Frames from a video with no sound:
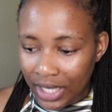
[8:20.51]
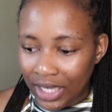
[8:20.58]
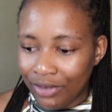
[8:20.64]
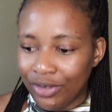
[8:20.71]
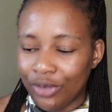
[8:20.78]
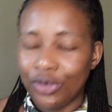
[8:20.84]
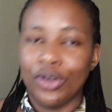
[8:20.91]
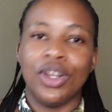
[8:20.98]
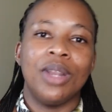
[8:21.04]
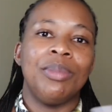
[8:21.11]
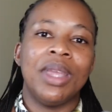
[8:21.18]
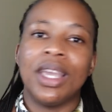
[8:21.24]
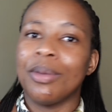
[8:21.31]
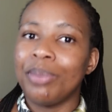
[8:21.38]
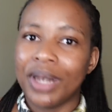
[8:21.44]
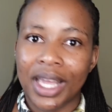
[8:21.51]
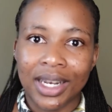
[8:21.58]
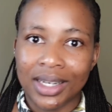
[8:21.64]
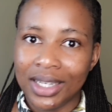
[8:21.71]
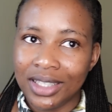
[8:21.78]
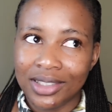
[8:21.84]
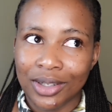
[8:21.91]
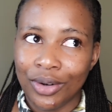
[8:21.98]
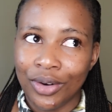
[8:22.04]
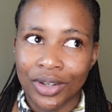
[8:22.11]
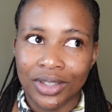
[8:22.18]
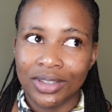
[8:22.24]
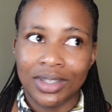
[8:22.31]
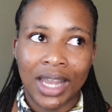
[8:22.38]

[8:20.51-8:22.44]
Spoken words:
Even if you're going to make a plan later on,